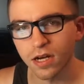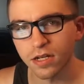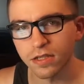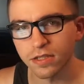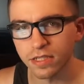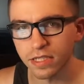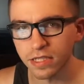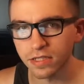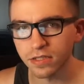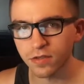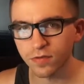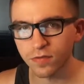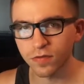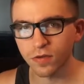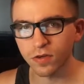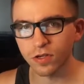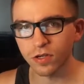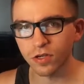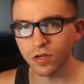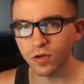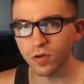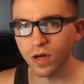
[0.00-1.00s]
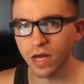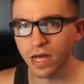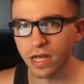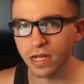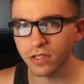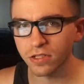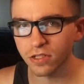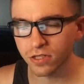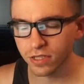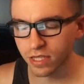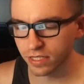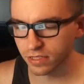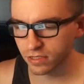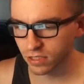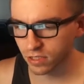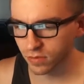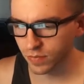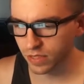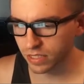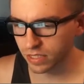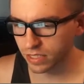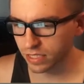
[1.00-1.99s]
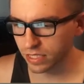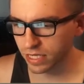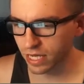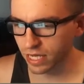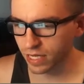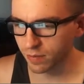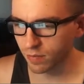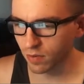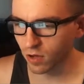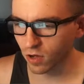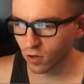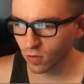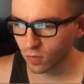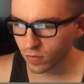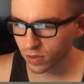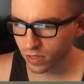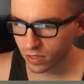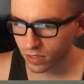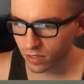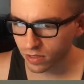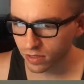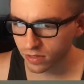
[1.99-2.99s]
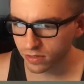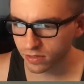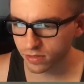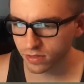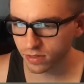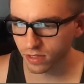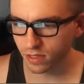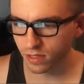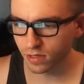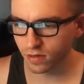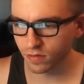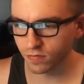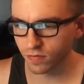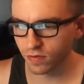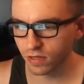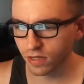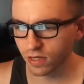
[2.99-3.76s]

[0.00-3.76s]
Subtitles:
teaser for a new agent that's going to be in the game, all because of